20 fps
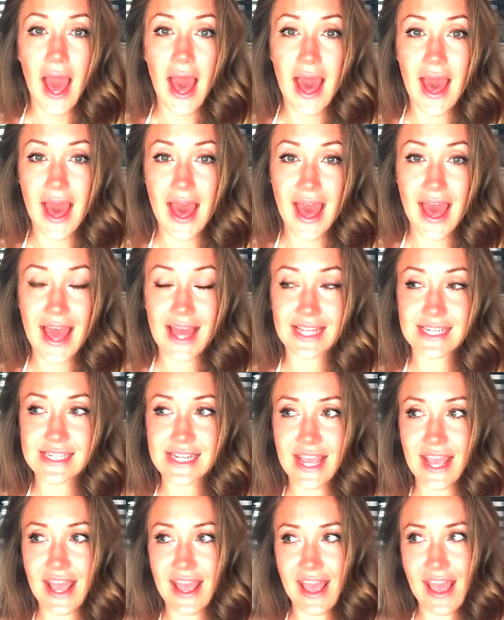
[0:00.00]
And
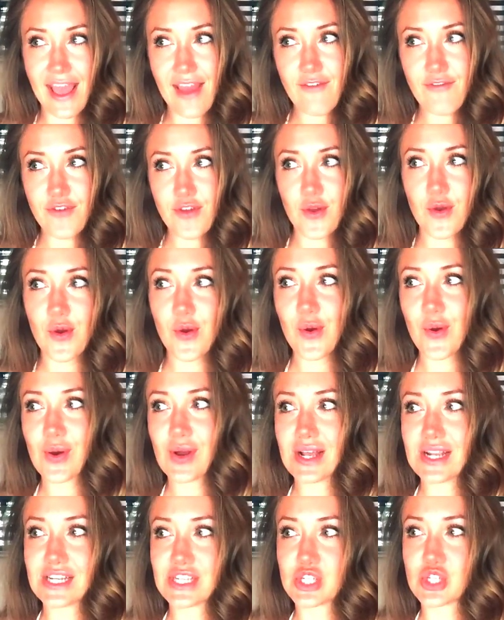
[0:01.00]
if
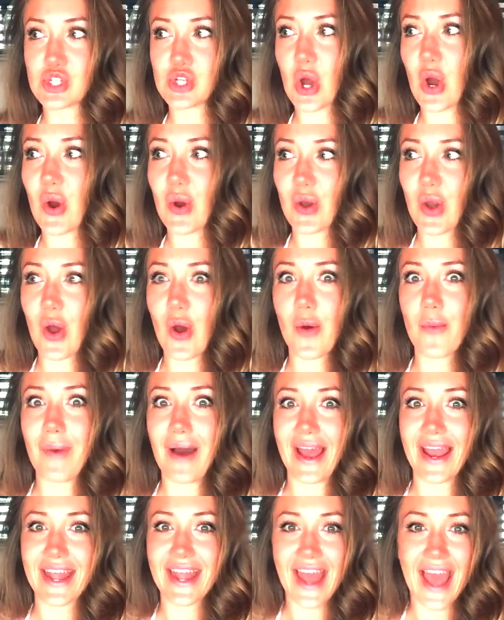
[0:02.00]
you don't know
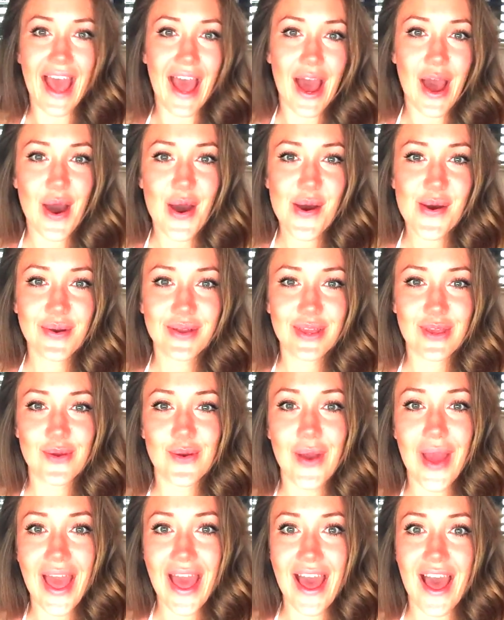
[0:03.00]
by now,
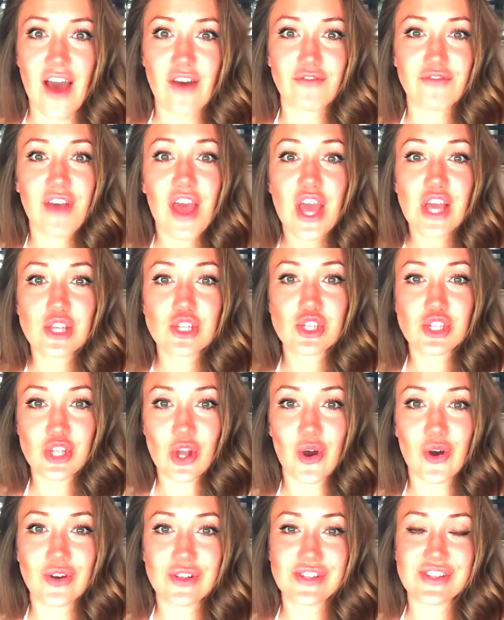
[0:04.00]
you have
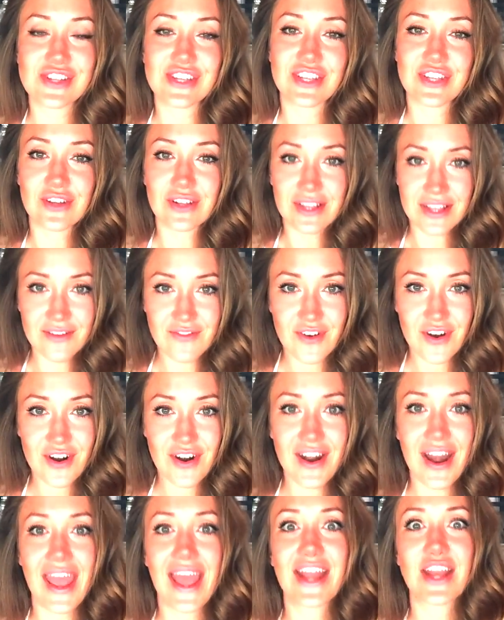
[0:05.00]
stones in your
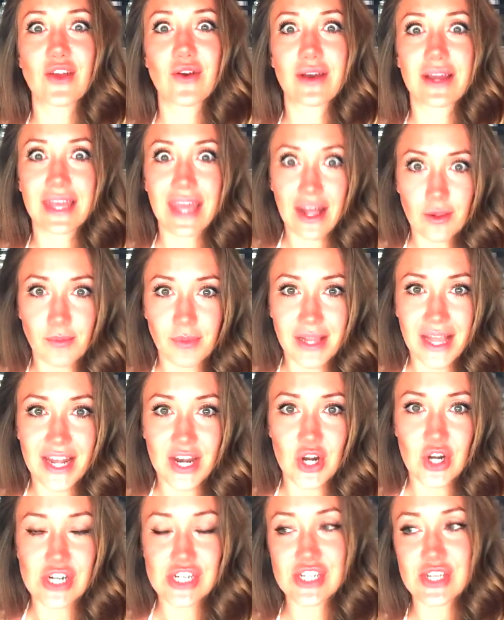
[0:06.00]
liver and your
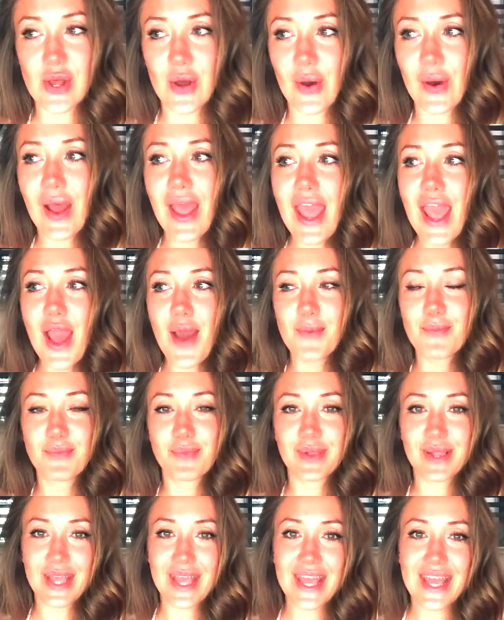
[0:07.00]
gallbladder. So
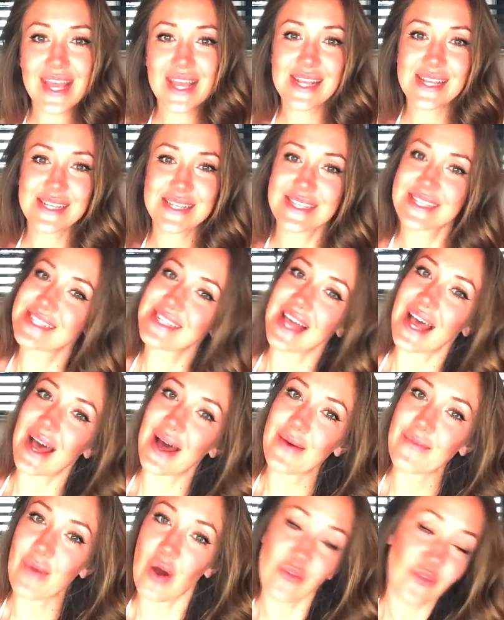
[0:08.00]
please,
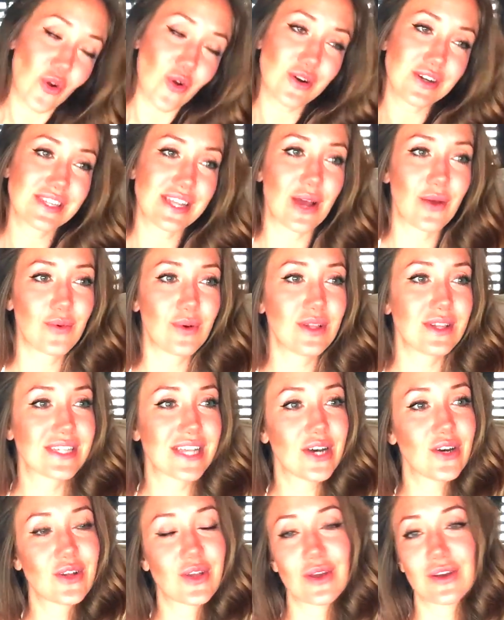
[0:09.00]
of course, I will
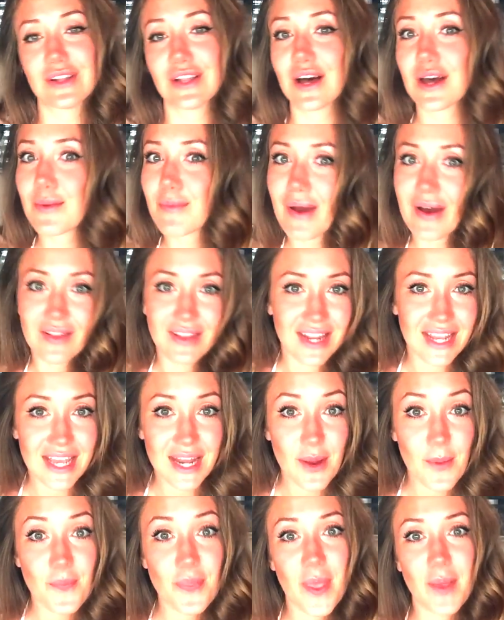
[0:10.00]
tell you a lot about
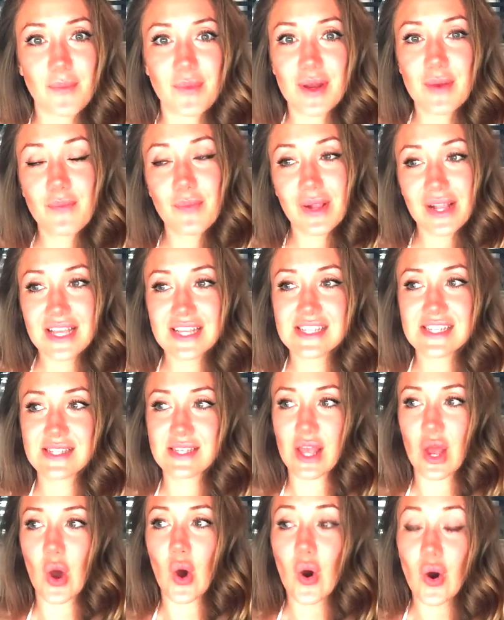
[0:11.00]
it, but
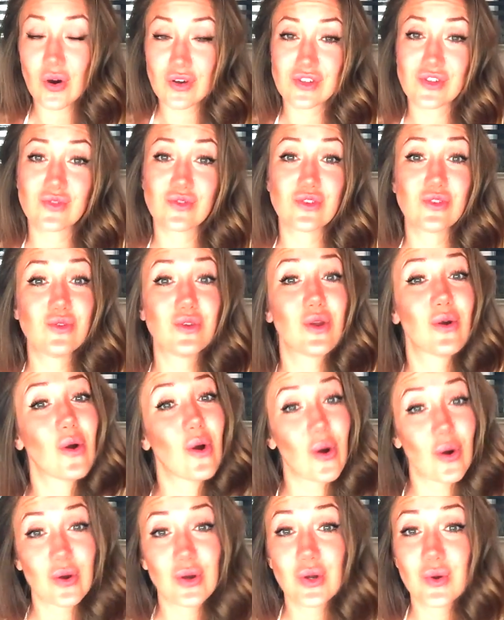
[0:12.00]
please also do your
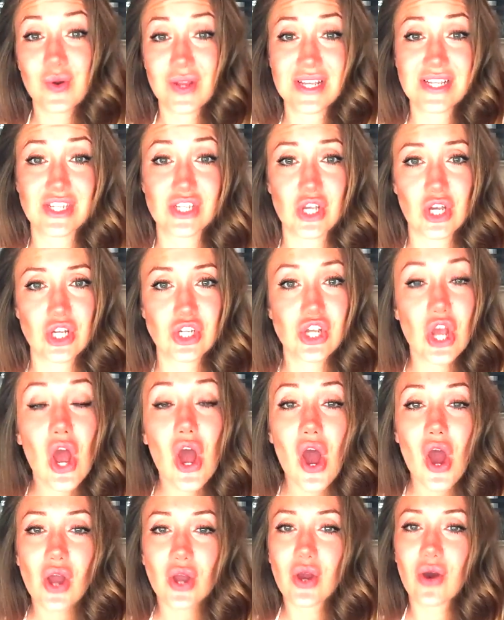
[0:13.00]
own research.
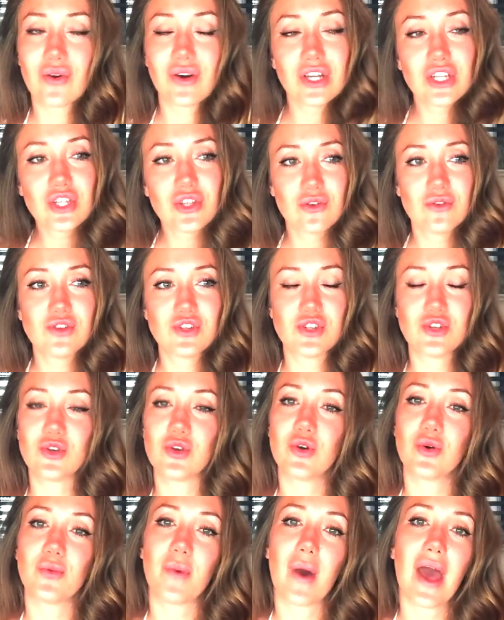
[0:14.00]
Go on
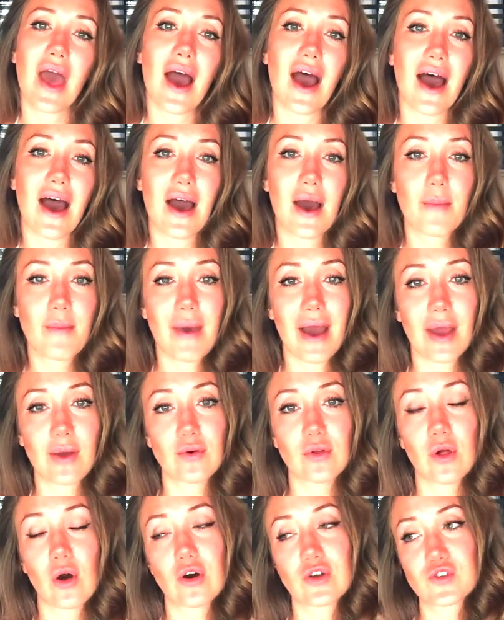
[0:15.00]
YouTube. I
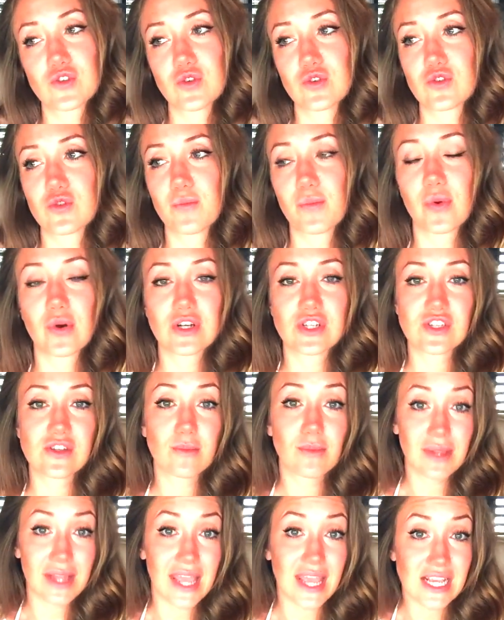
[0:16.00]
will also support
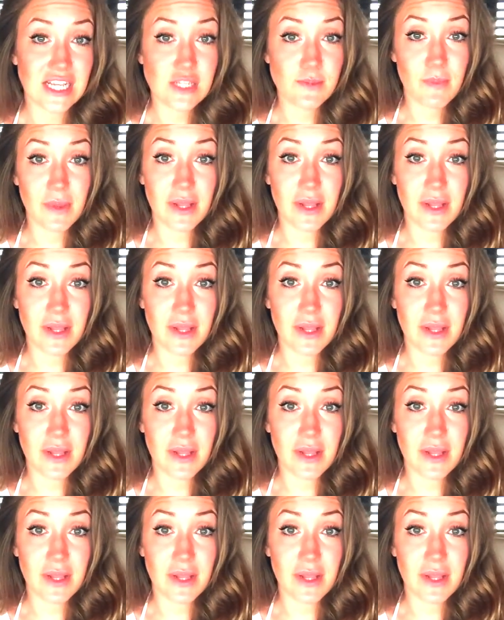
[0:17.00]
some links